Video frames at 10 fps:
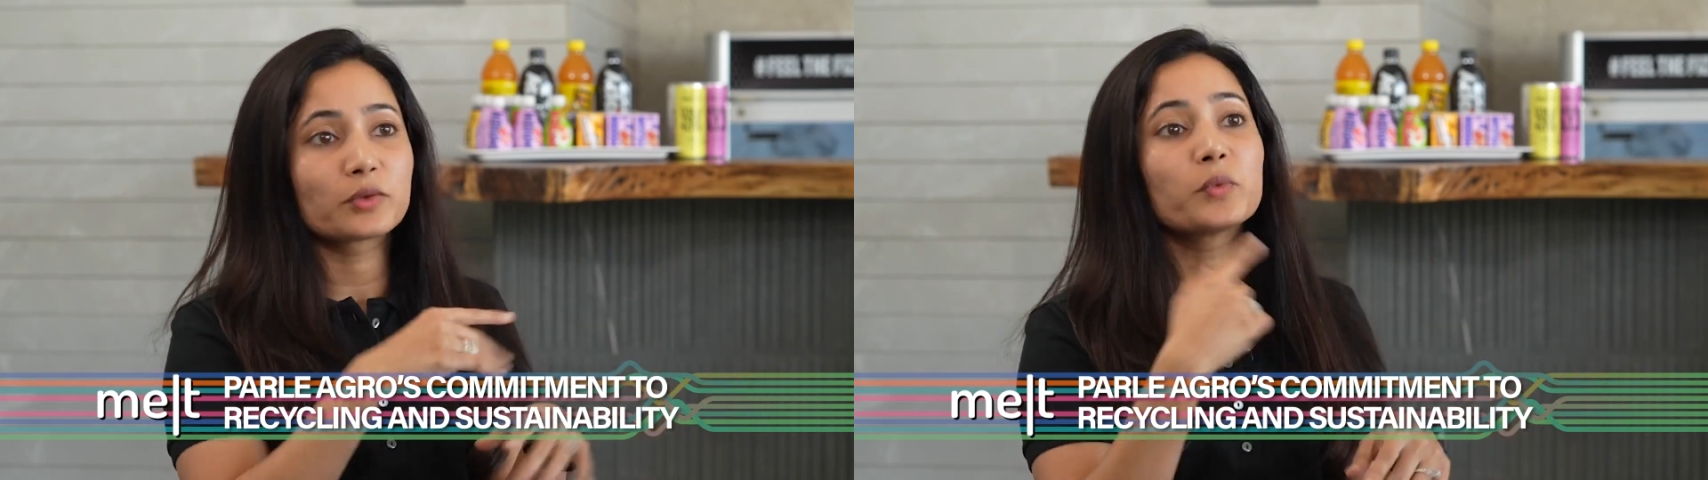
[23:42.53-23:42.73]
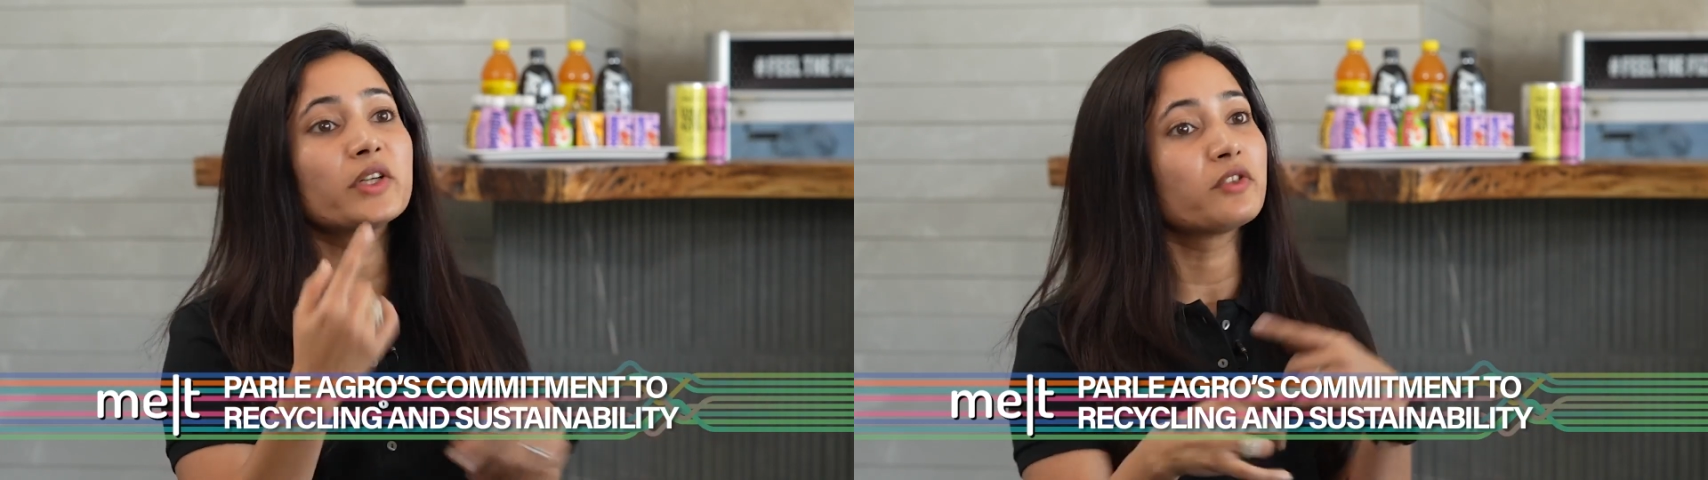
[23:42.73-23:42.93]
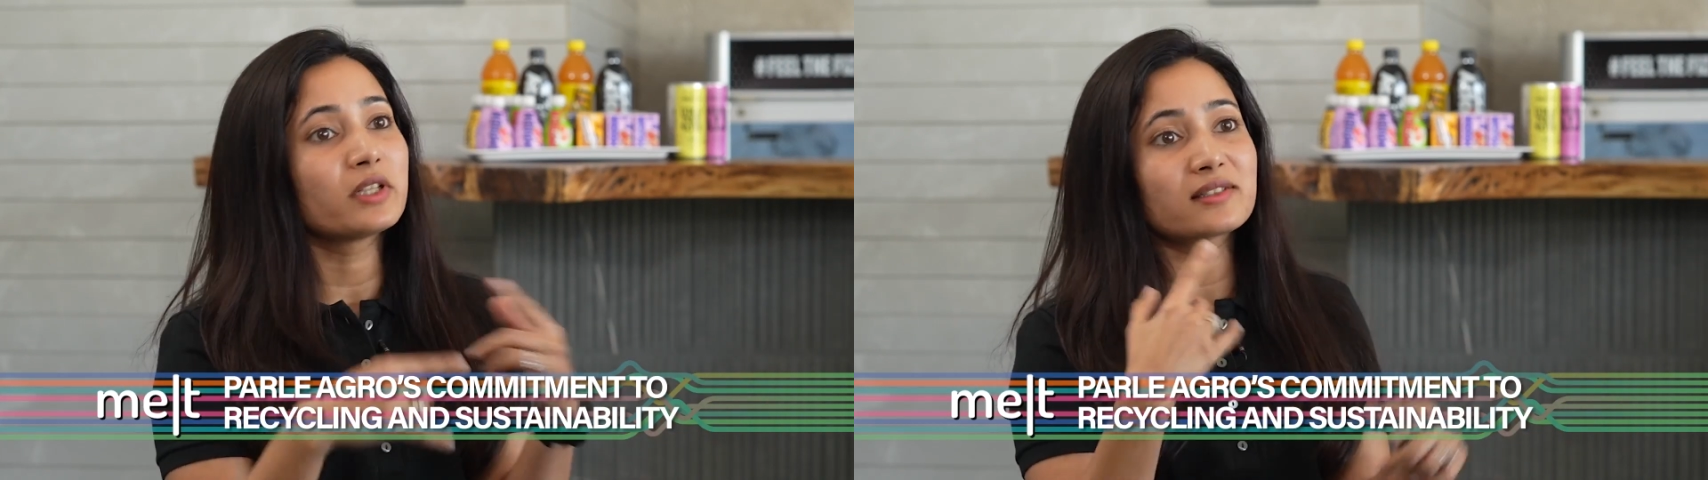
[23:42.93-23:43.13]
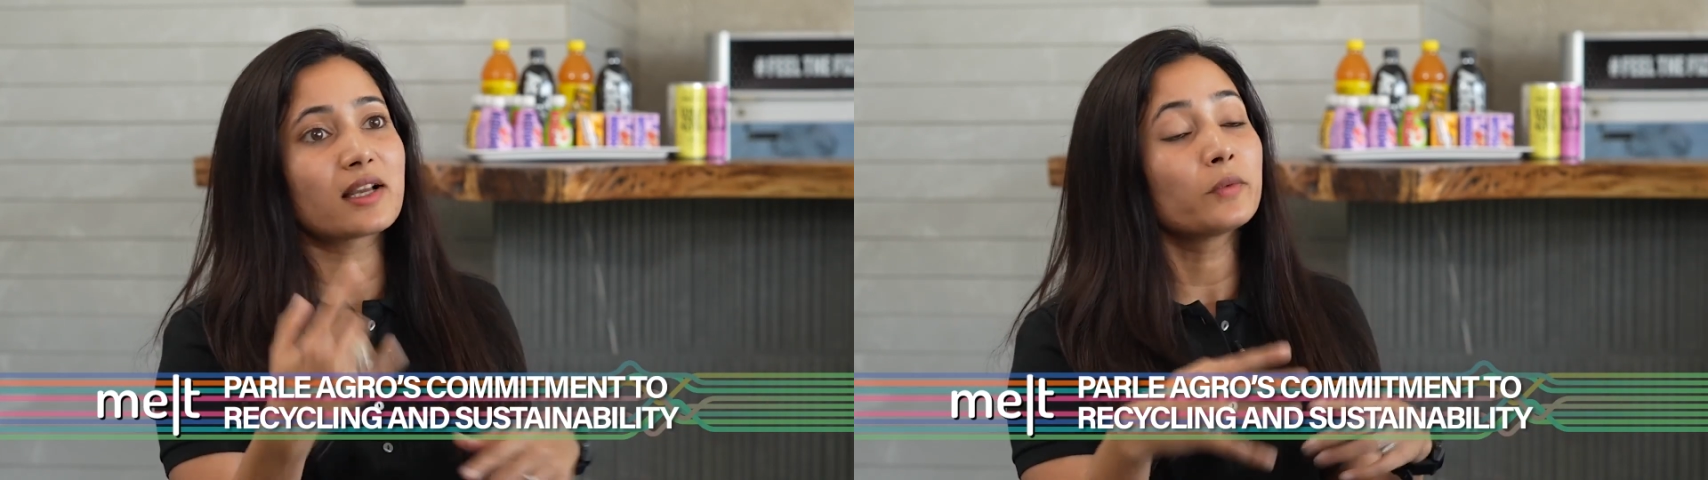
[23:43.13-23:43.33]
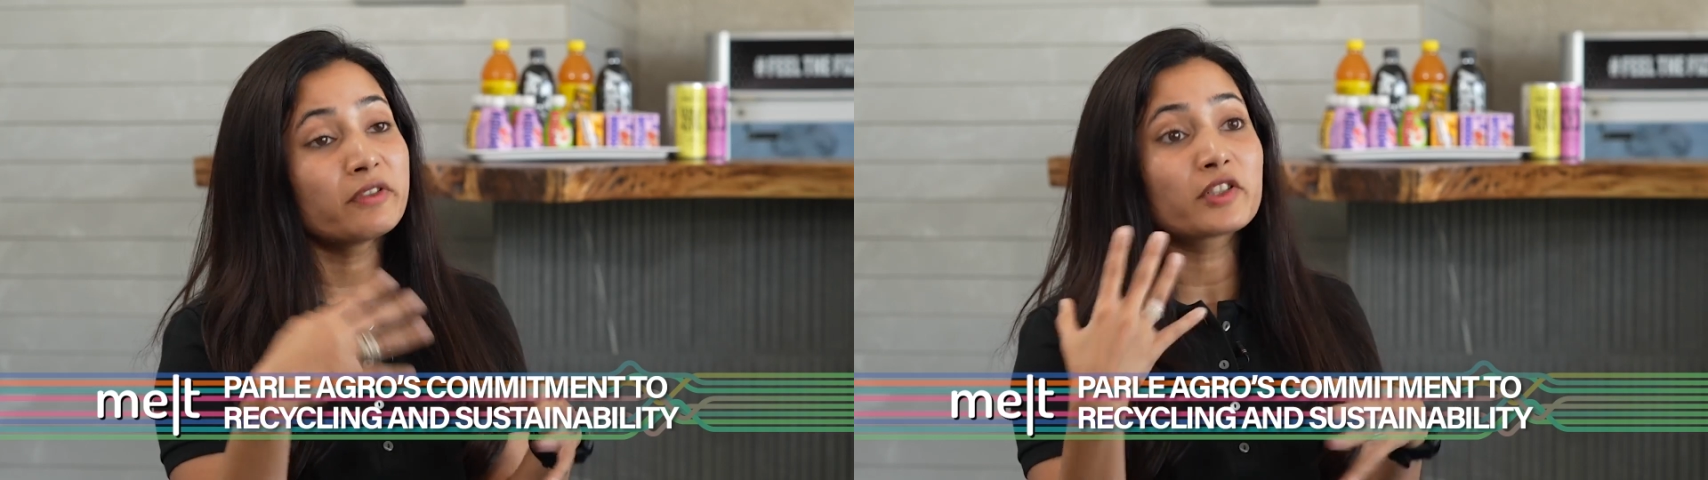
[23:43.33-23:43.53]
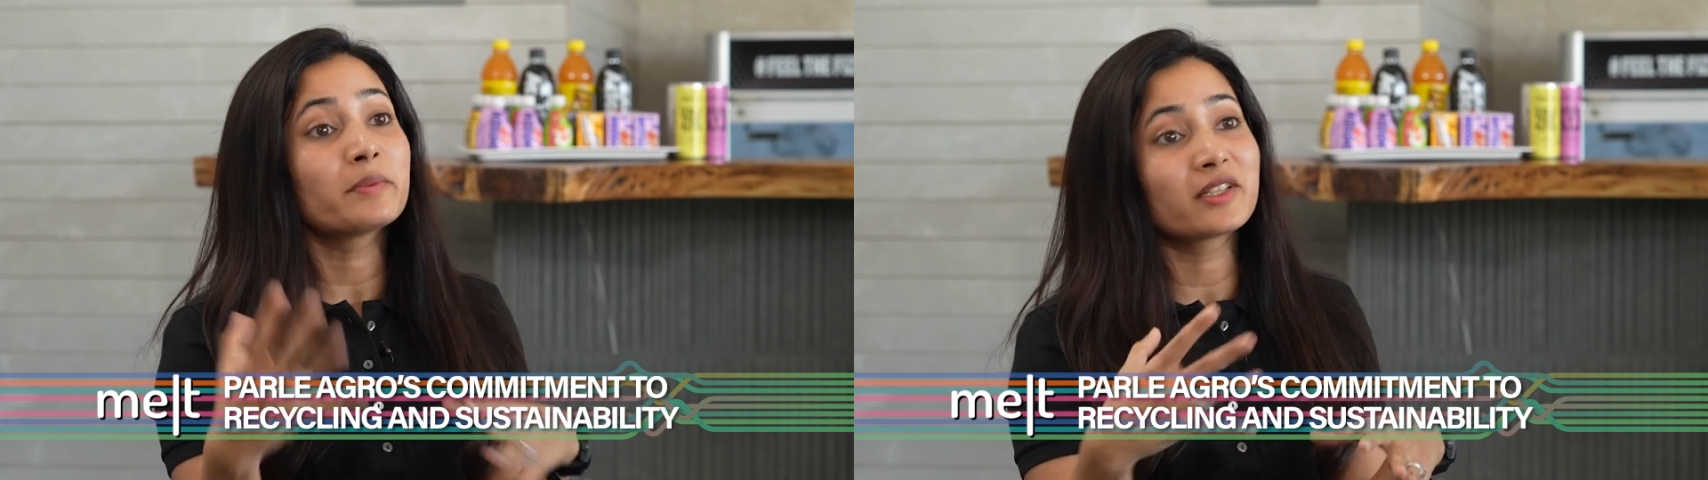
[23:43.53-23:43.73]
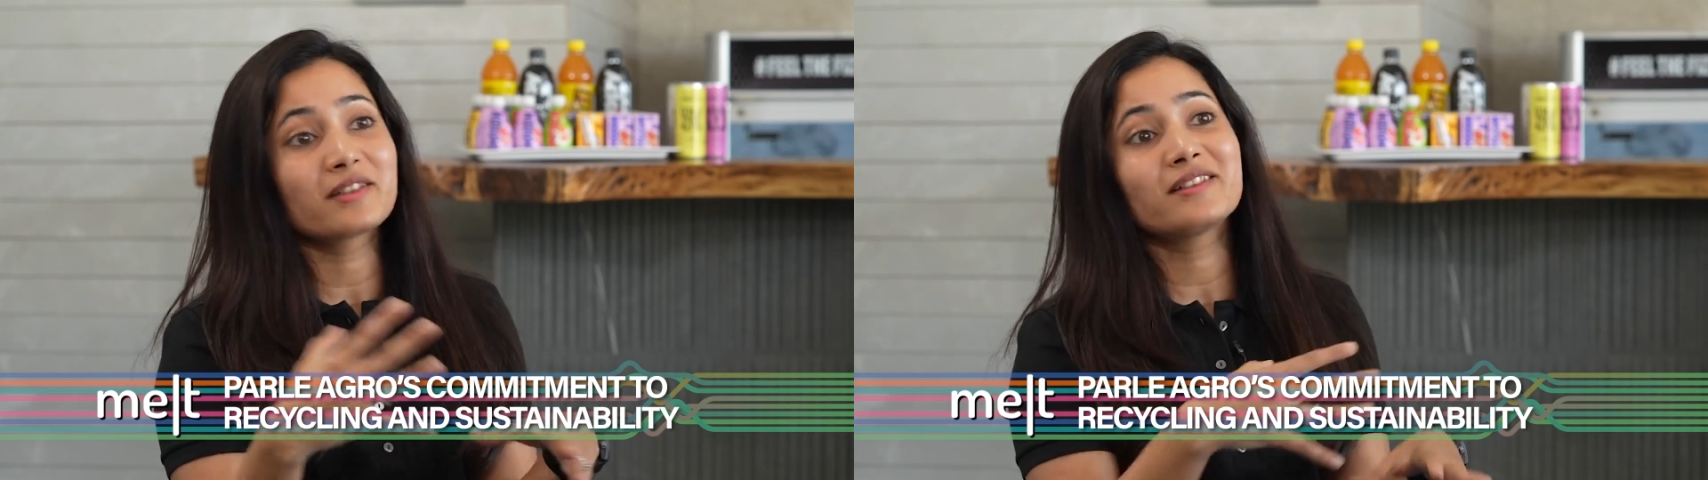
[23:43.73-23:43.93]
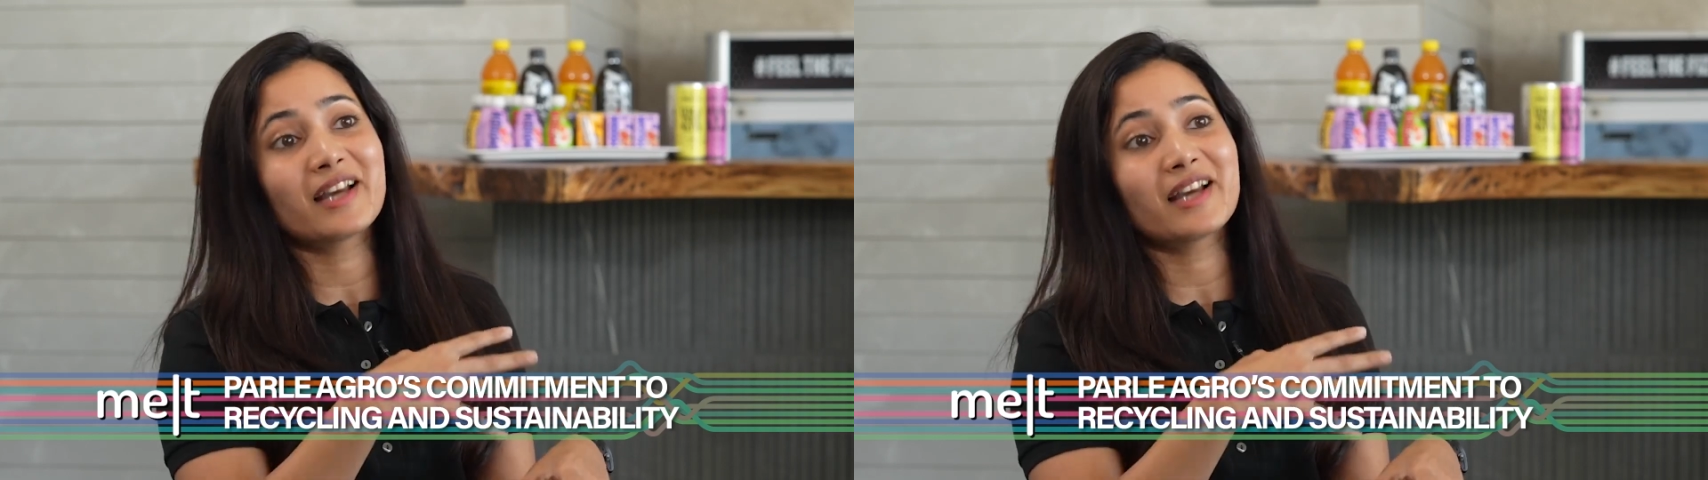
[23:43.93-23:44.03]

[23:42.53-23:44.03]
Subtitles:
we've committed,